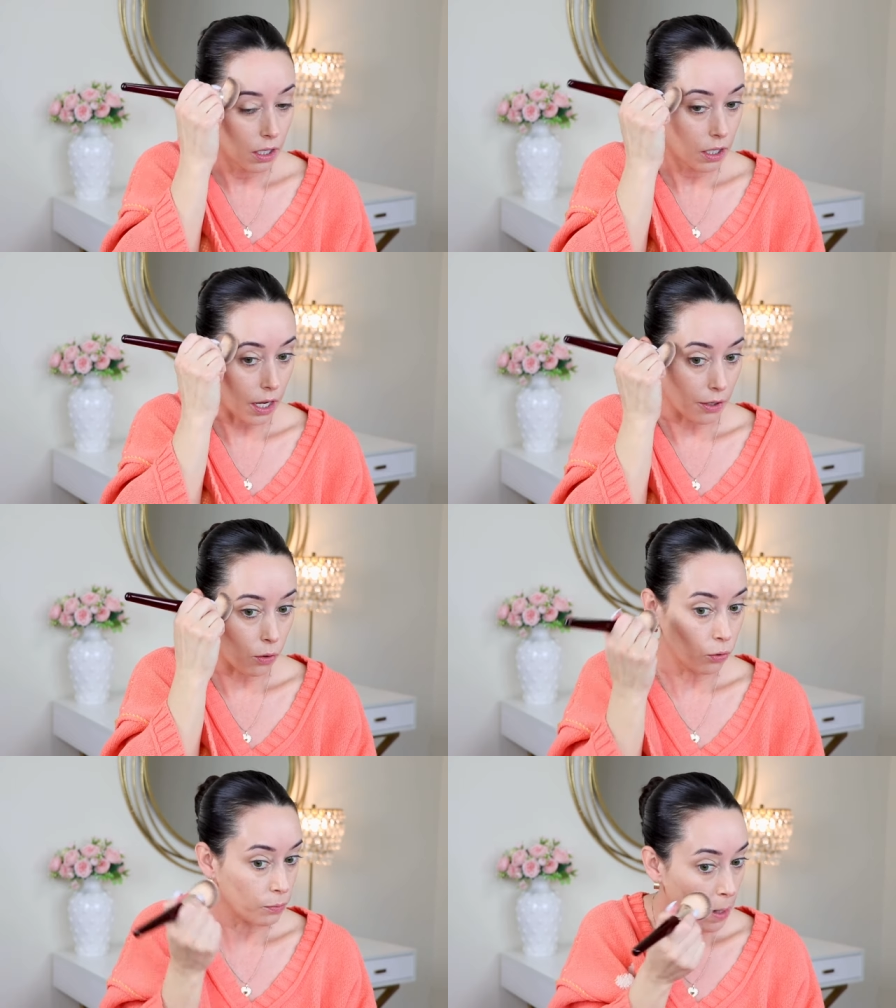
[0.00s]
kind of
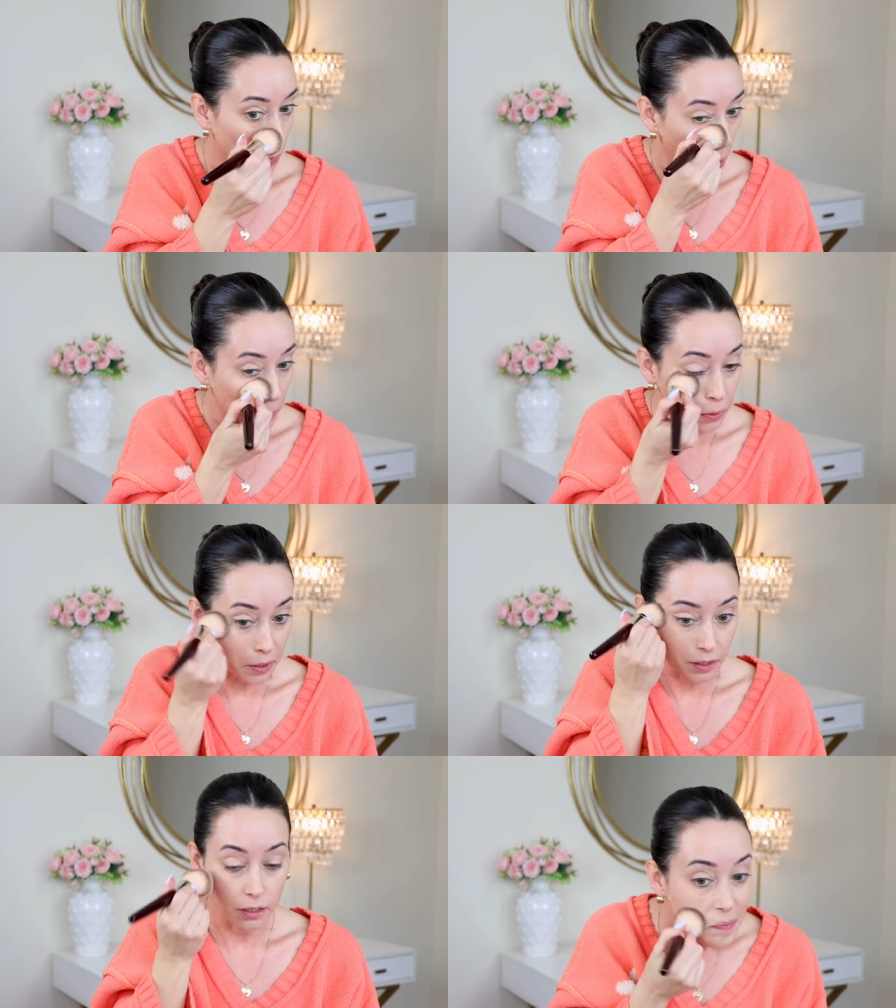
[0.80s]
hold my breath
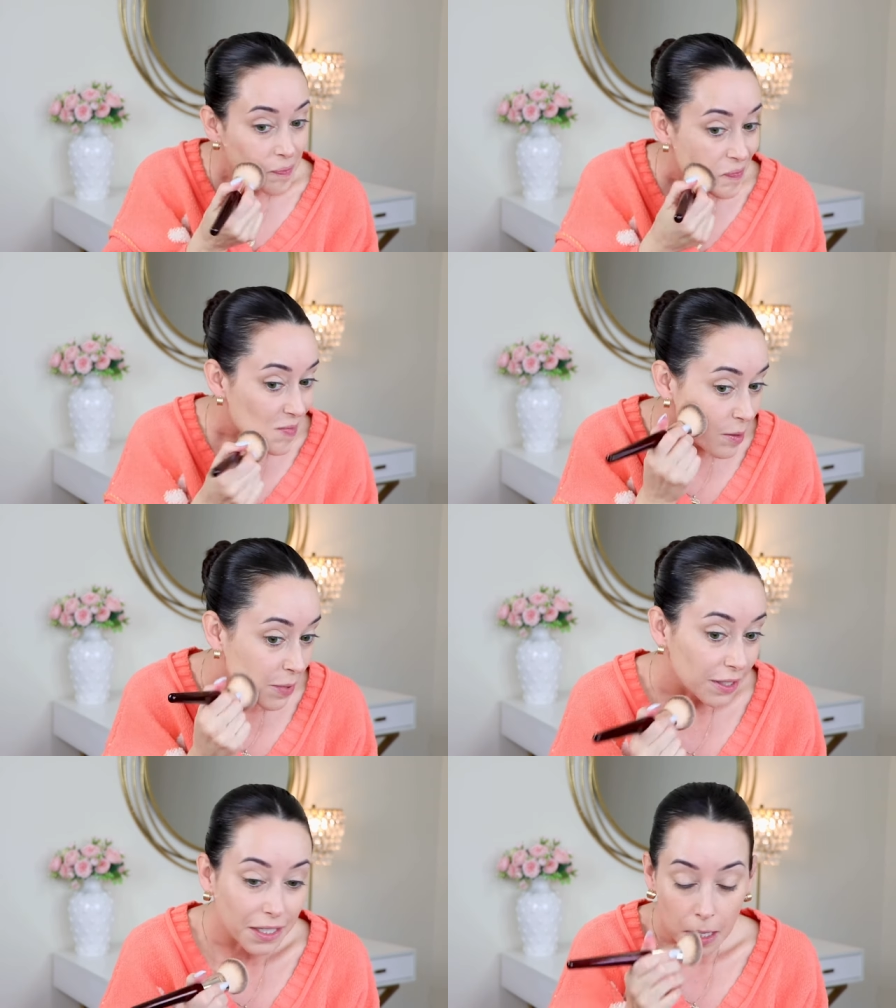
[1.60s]
and
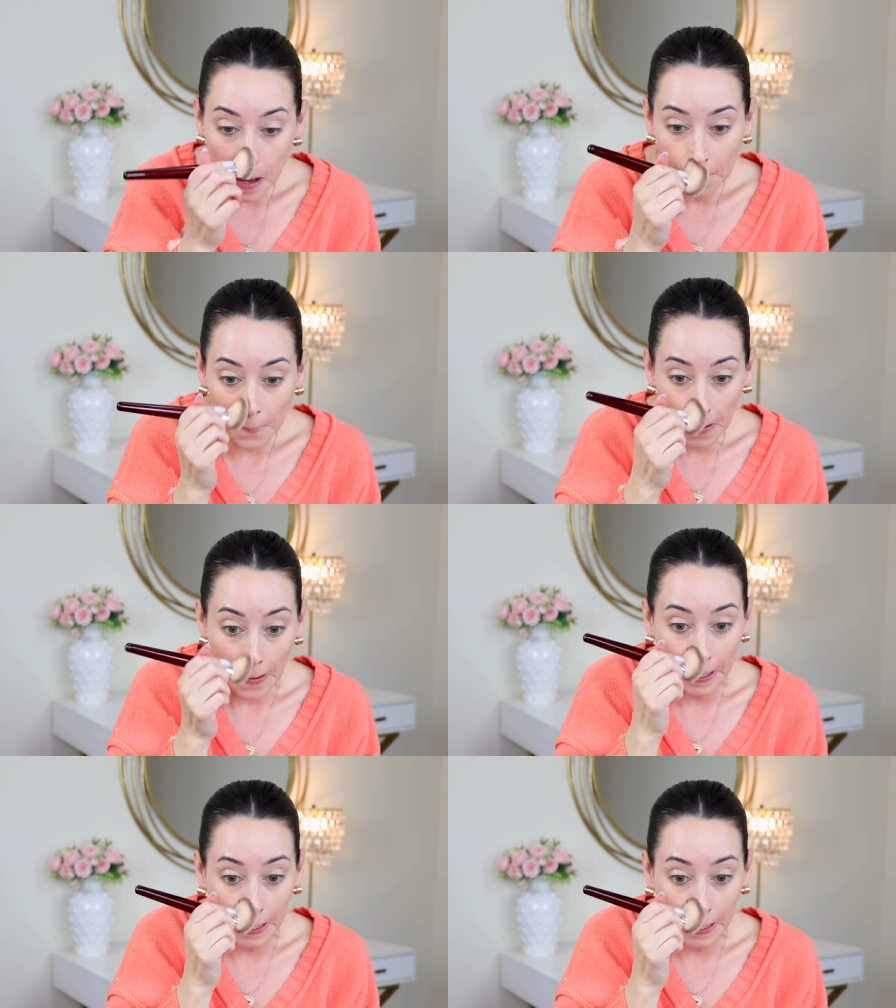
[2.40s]
be like, yeah, I'm okay.